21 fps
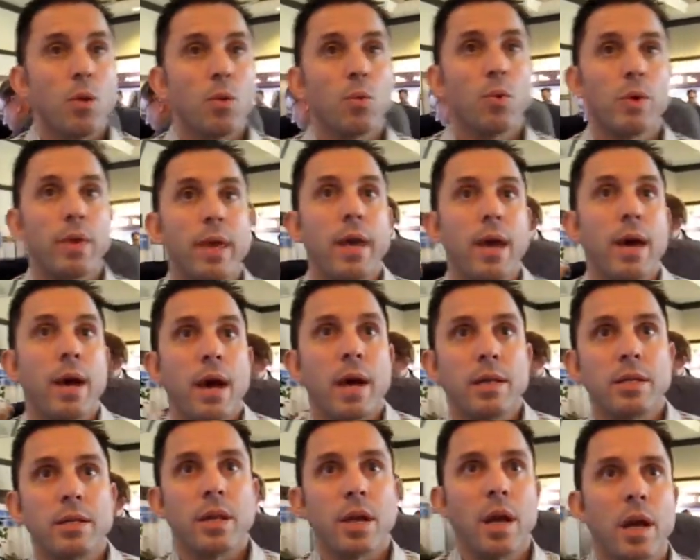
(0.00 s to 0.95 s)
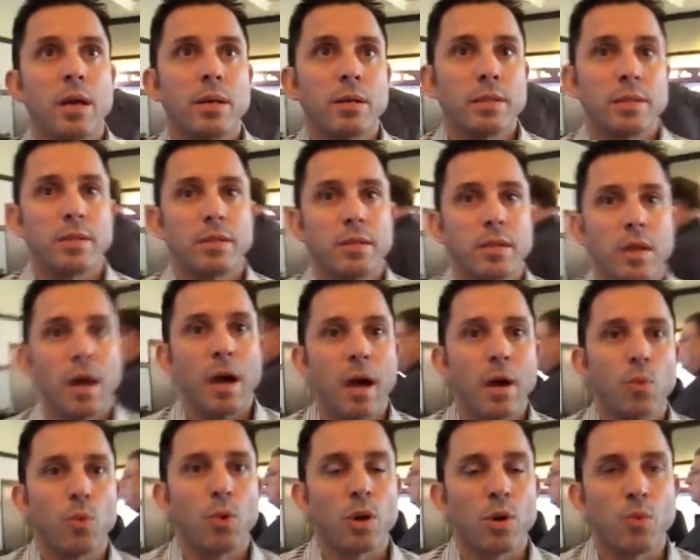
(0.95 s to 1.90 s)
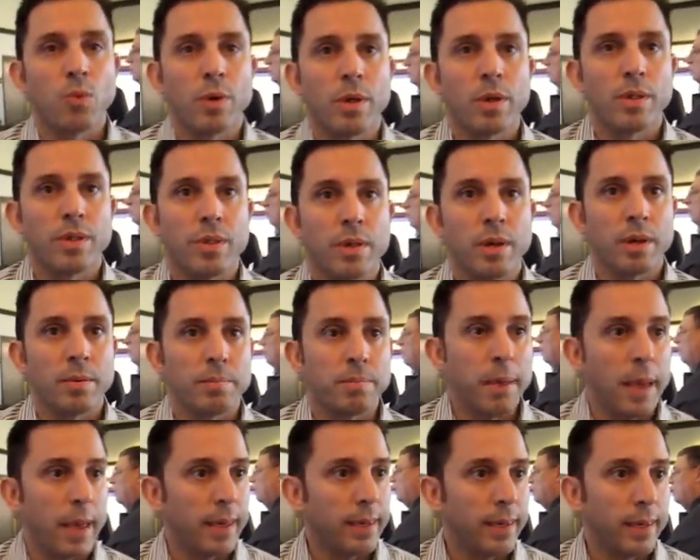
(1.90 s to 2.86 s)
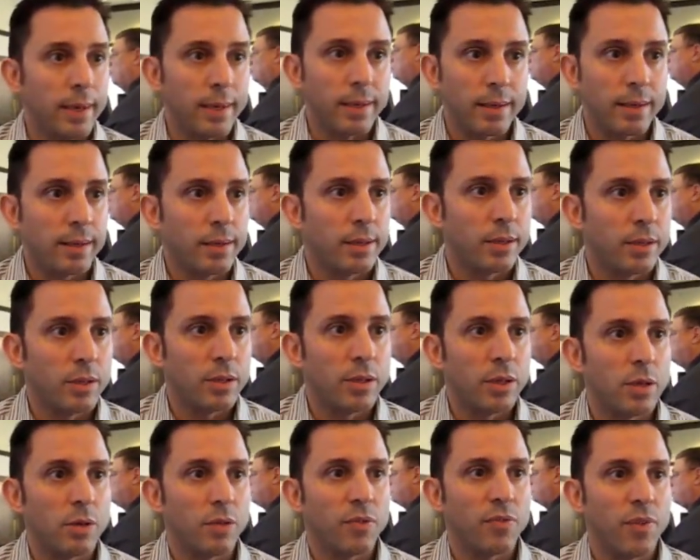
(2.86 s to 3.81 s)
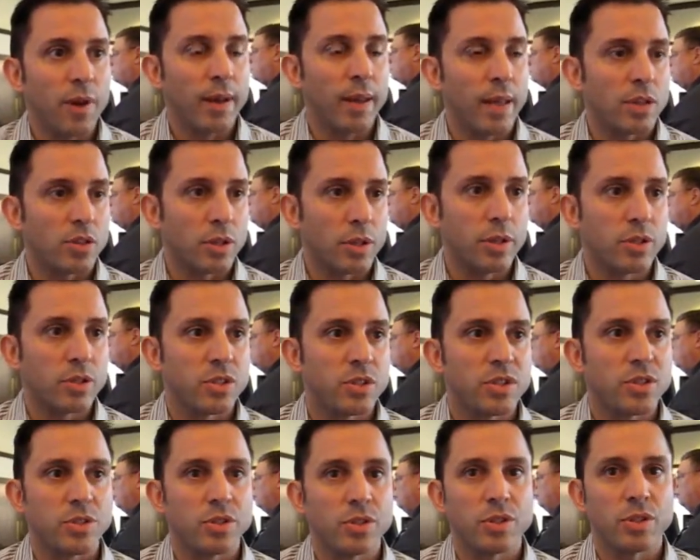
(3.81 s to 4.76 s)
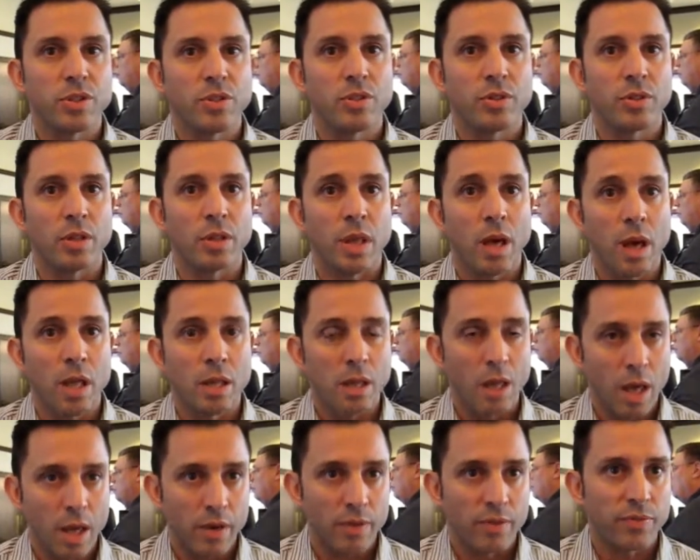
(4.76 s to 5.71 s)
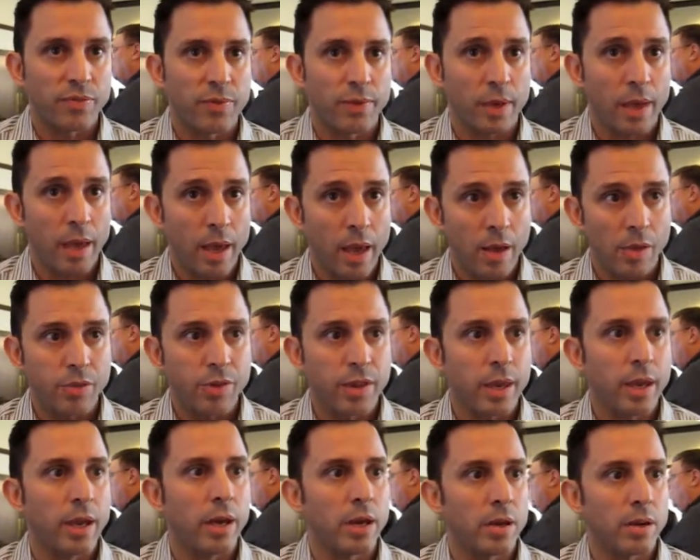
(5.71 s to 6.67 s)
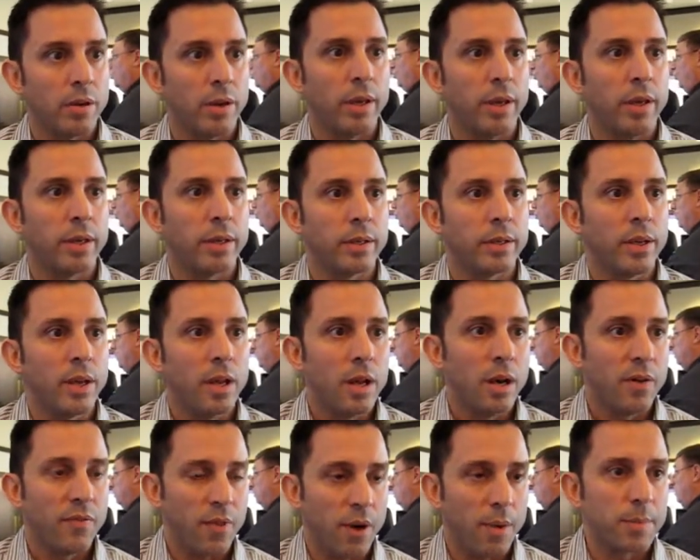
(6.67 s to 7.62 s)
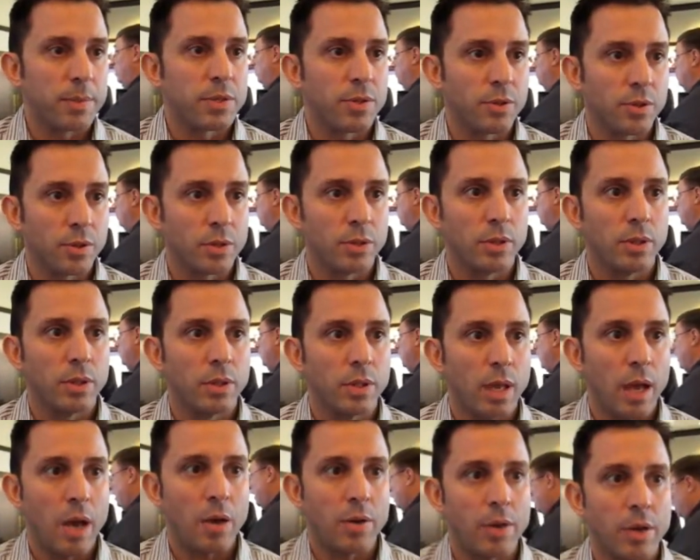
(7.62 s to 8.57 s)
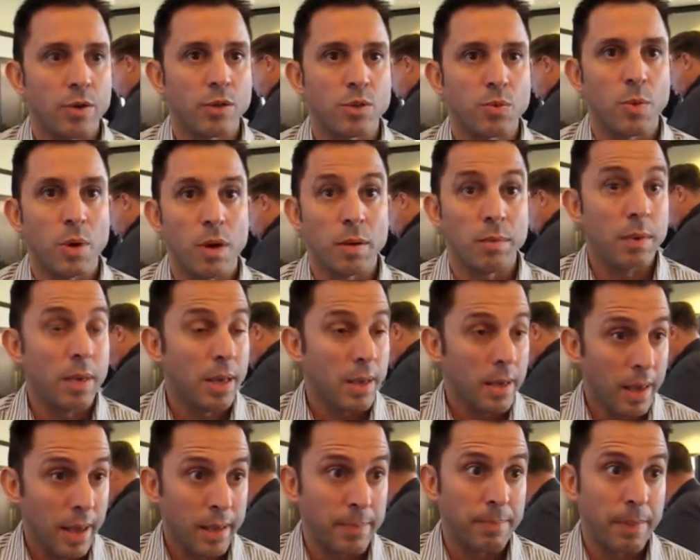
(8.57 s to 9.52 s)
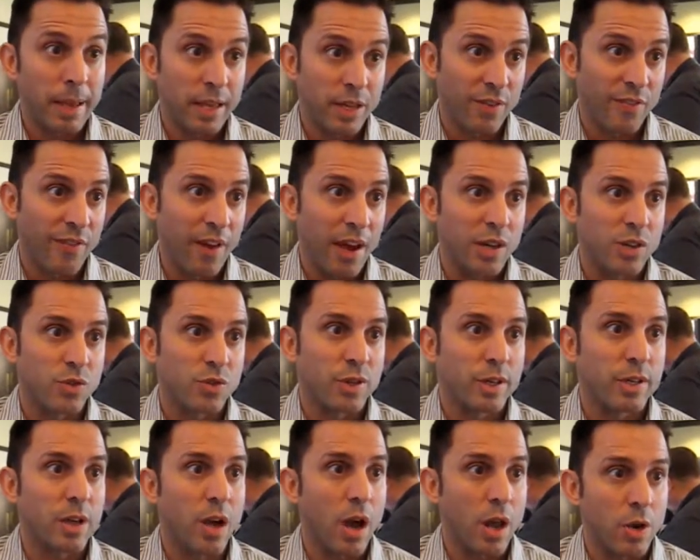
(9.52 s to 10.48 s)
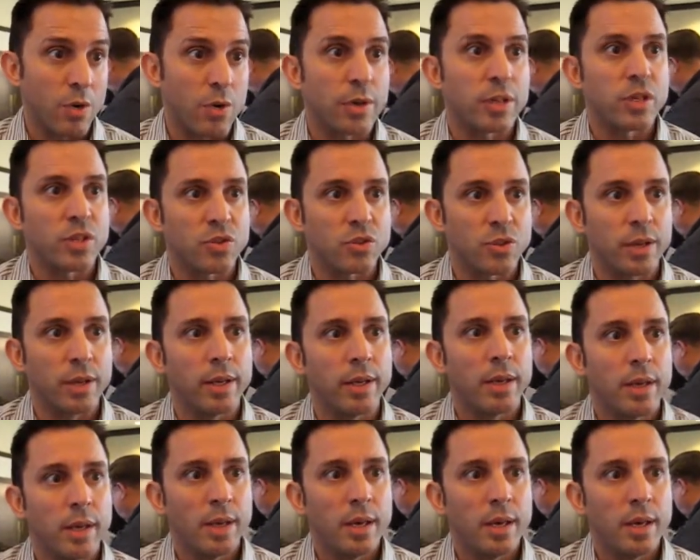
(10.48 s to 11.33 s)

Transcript: Well, yeah, I work with banking, financial institutions, a lot of the healthcare and pharmaceutical out here as well, and manufacturing, auto industry.